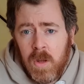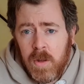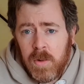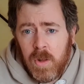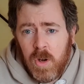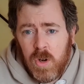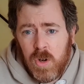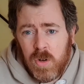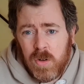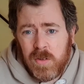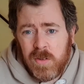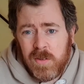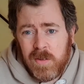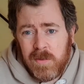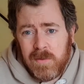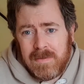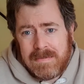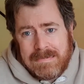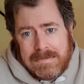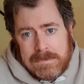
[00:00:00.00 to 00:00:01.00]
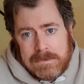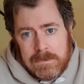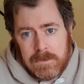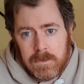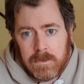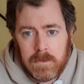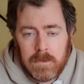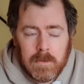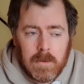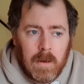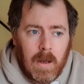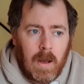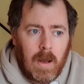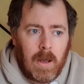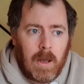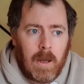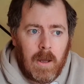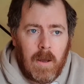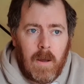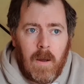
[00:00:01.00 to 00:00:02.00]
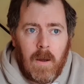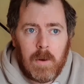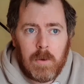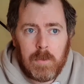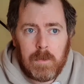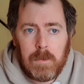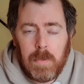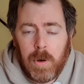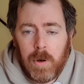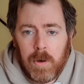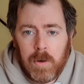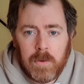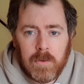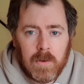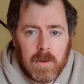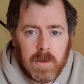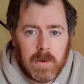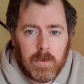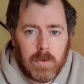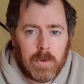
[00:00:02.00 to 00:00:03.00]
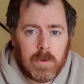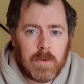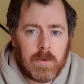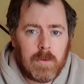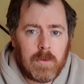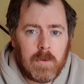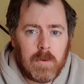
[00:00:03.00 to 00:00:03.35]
The hooks, I personally would